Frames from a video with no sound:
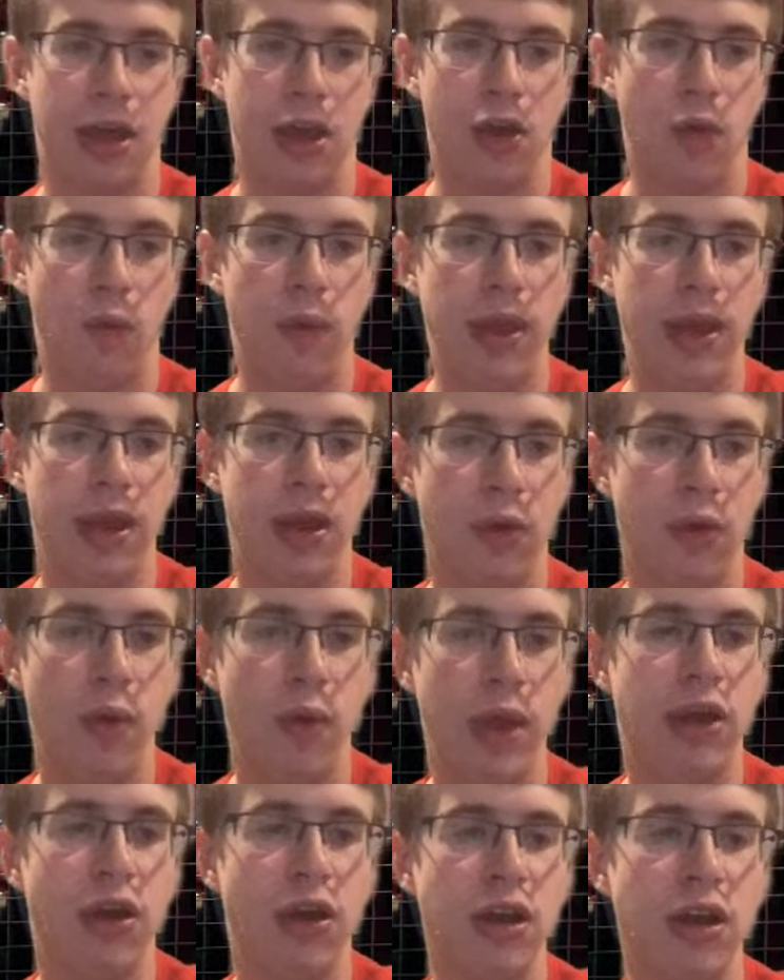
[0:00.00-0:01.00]

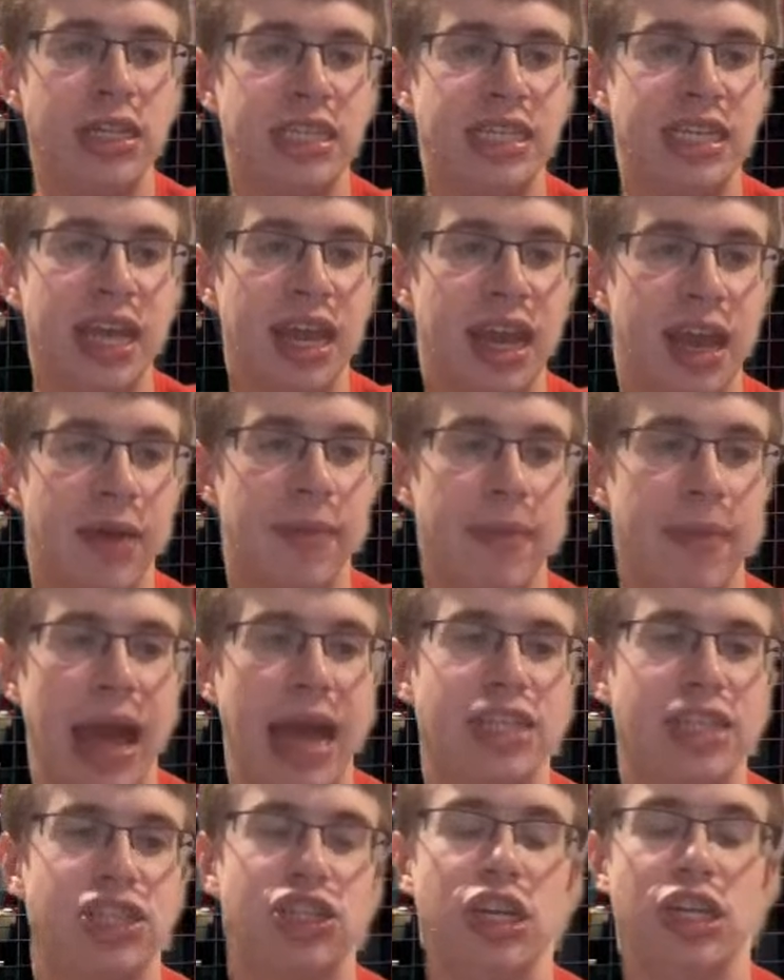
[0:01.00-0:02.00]
We could see him
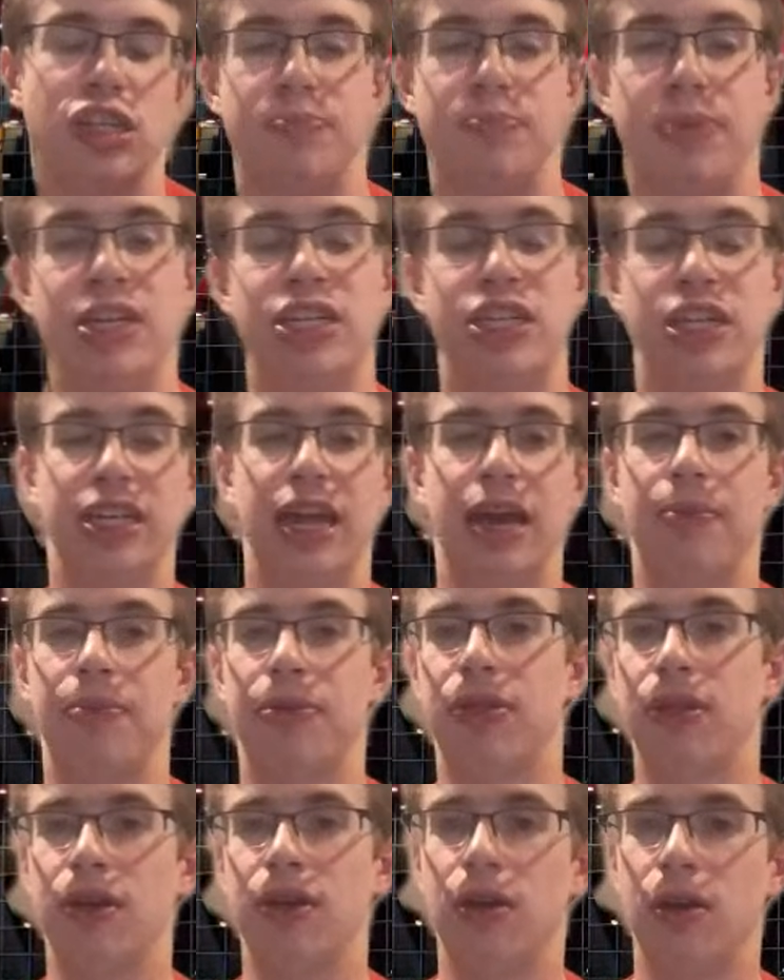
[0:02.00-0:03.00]
as just pitching
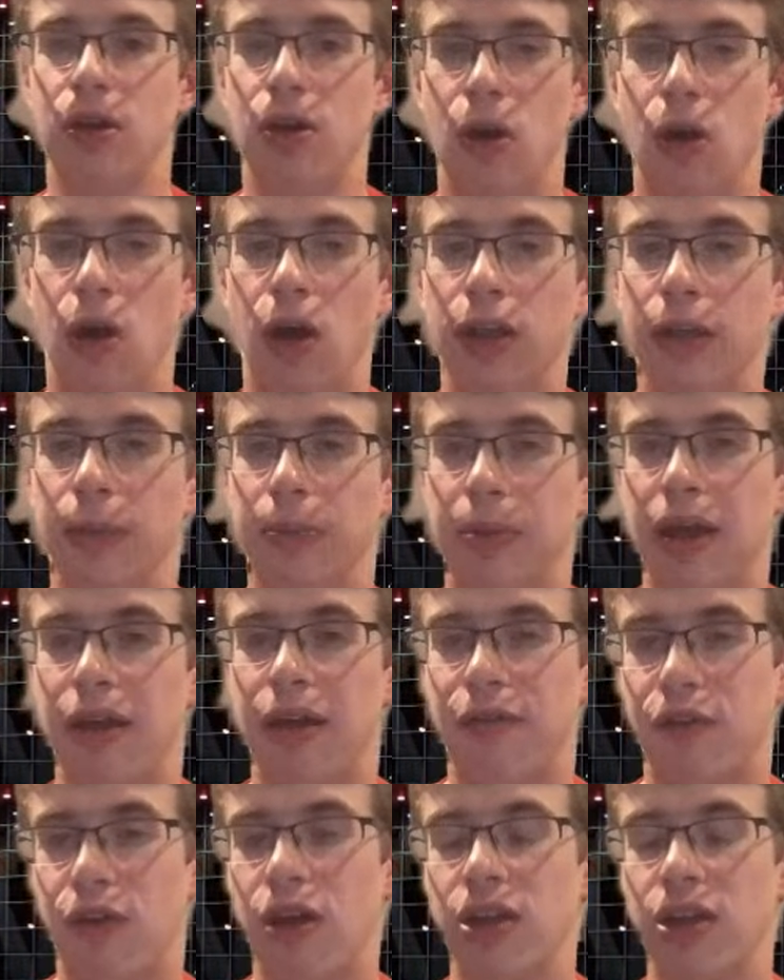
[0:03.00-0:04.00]
depth on the
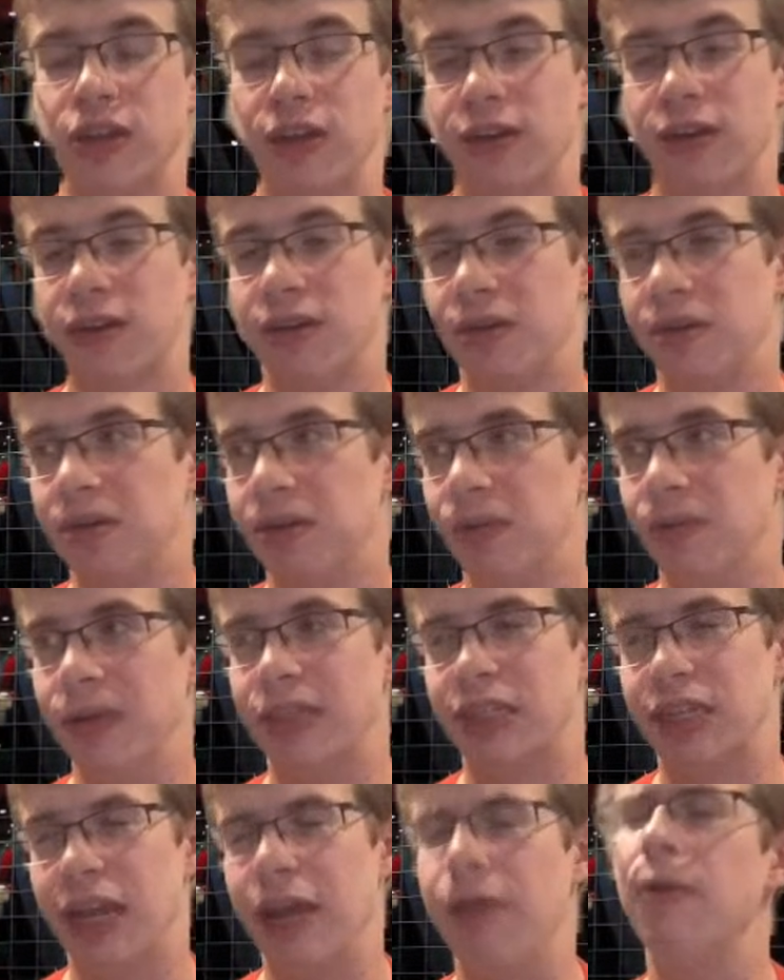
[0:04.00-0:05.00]
playoff roster,
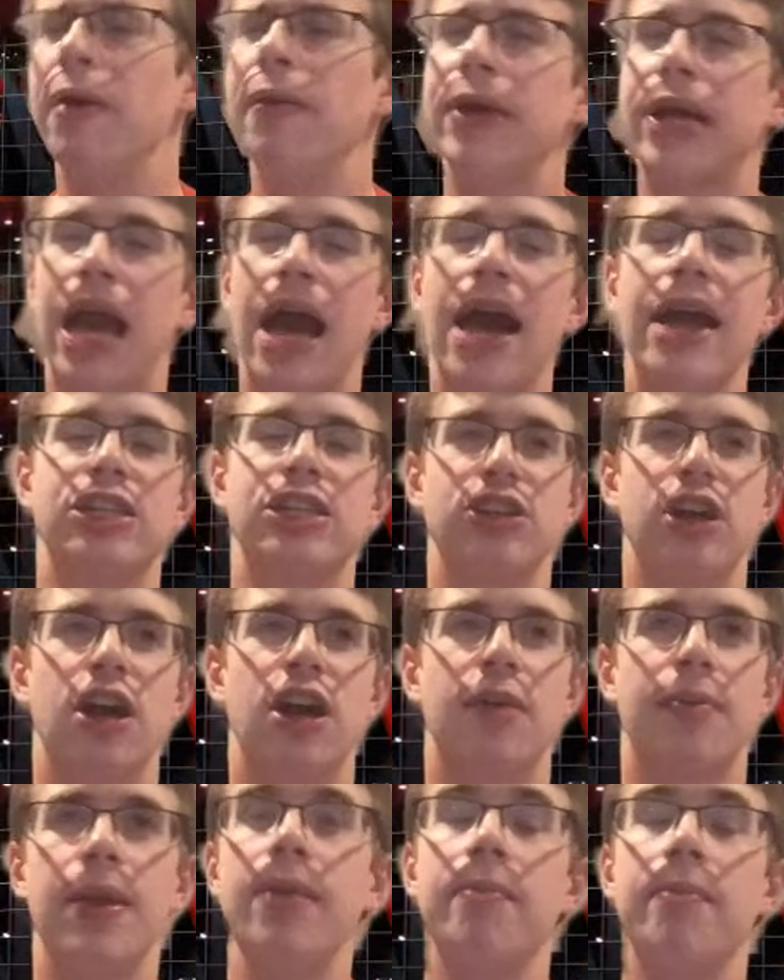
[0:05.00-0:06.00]
which it would kind of
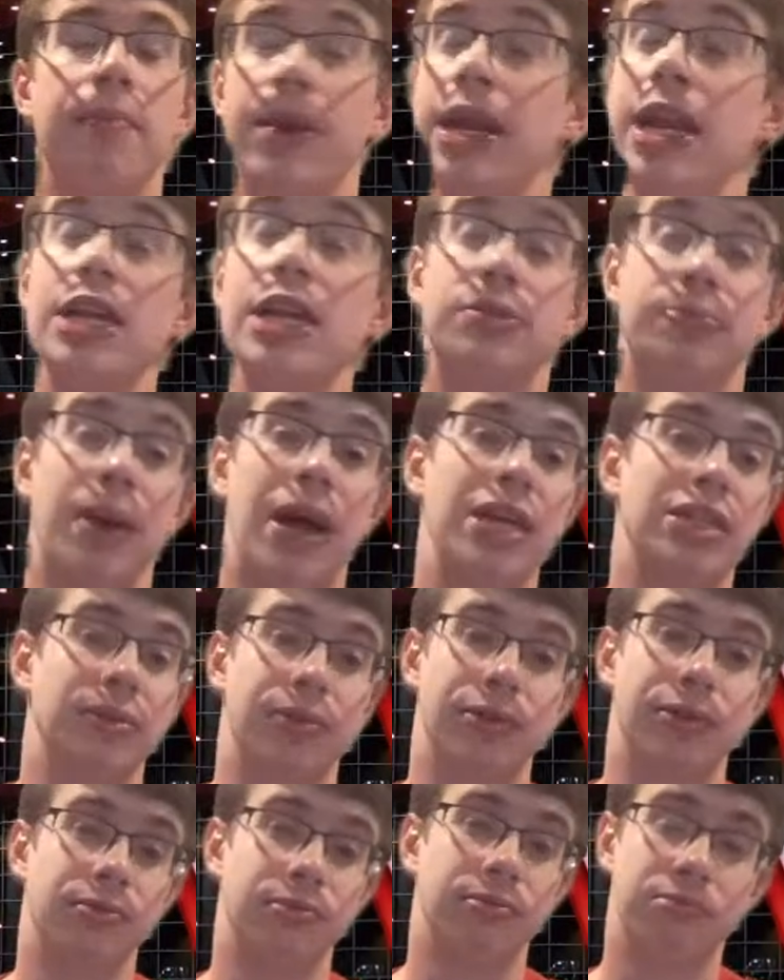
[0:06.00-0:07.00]
shock me, but it is
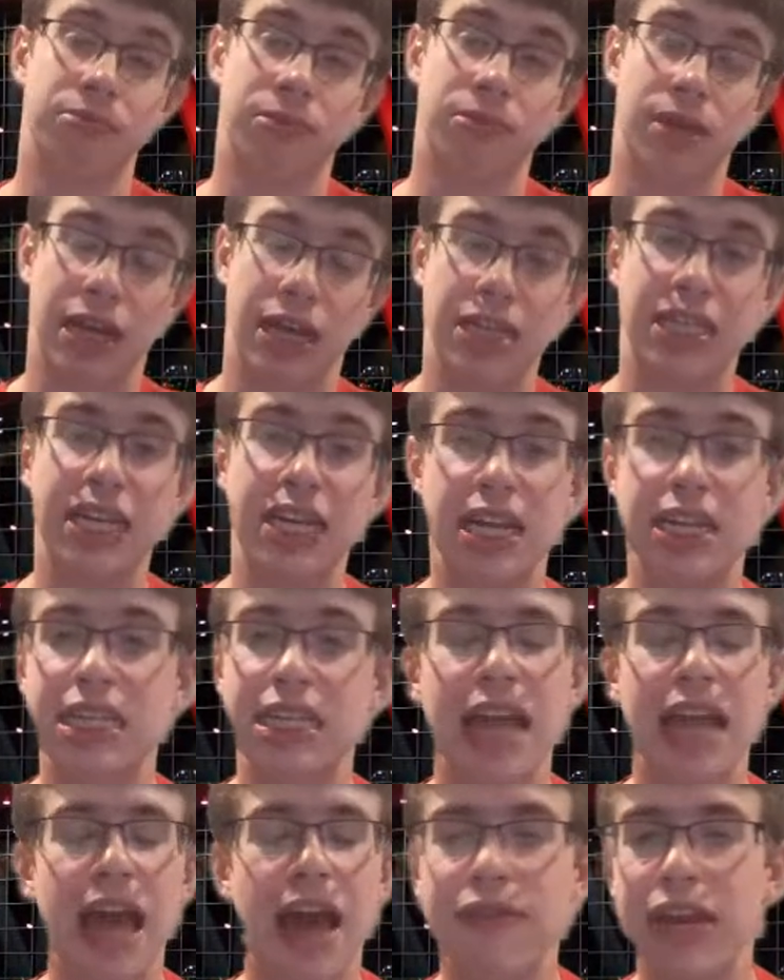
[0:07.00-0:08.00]
possible because he
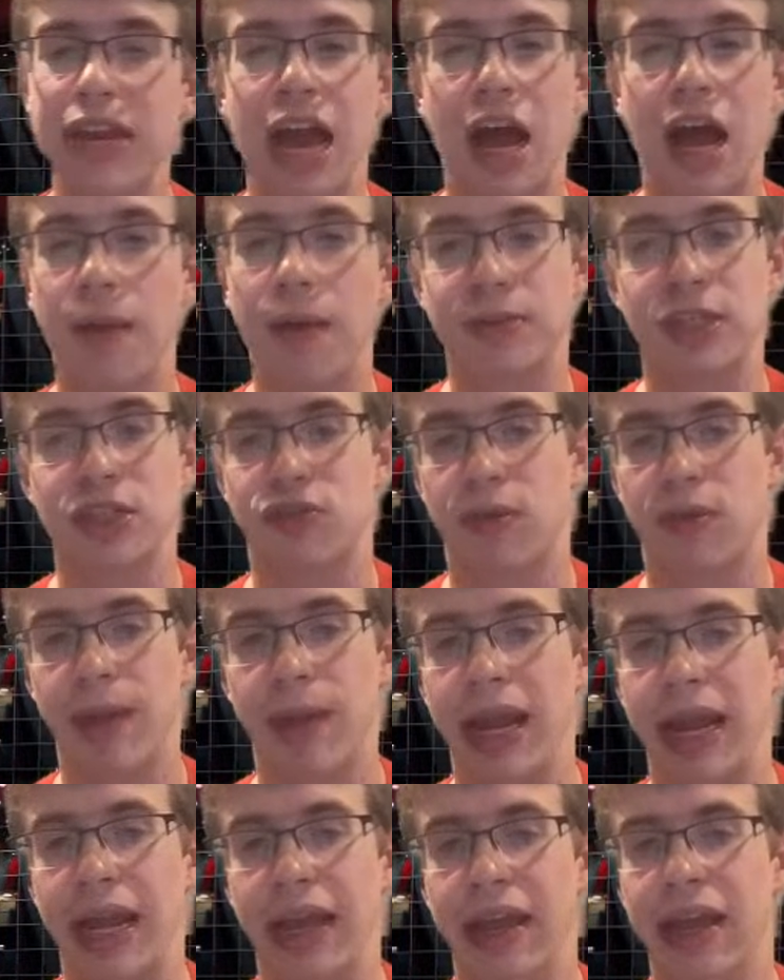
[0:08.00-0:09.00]
doesn't have any options
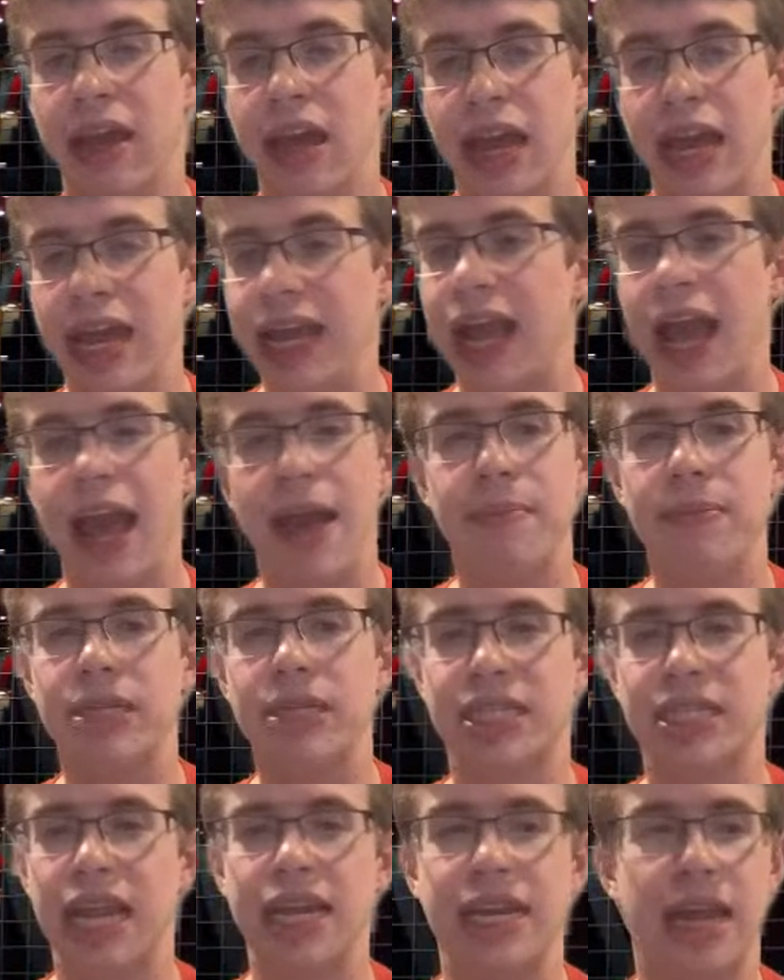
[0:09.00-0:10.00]
remaining. He can't be
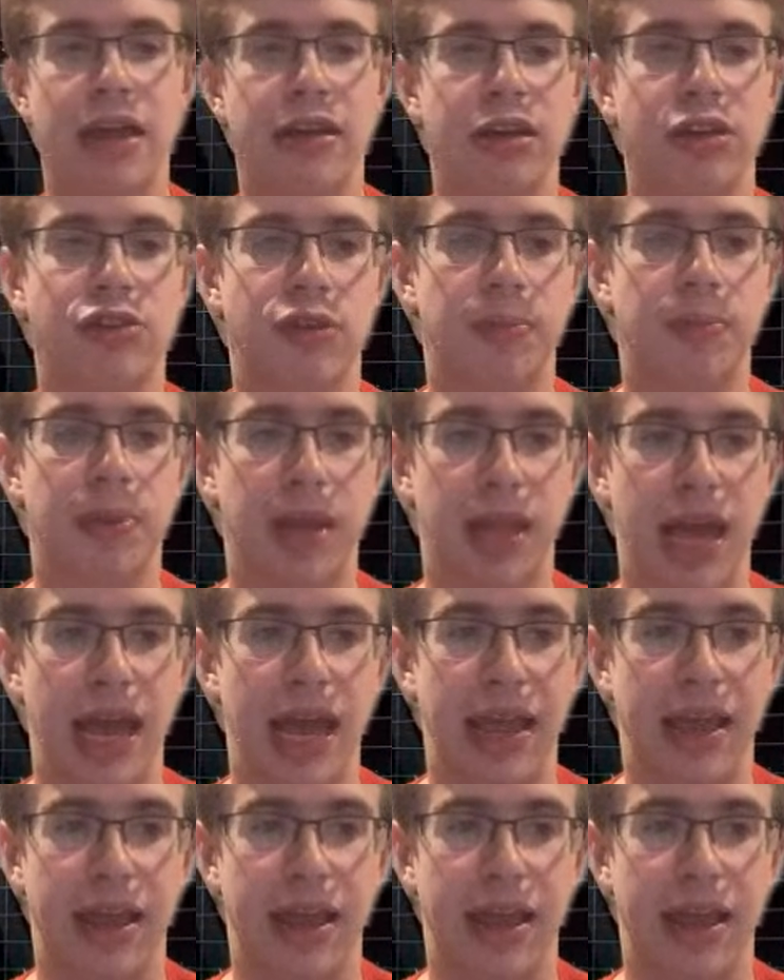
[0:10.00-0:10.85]
sent down to AAA.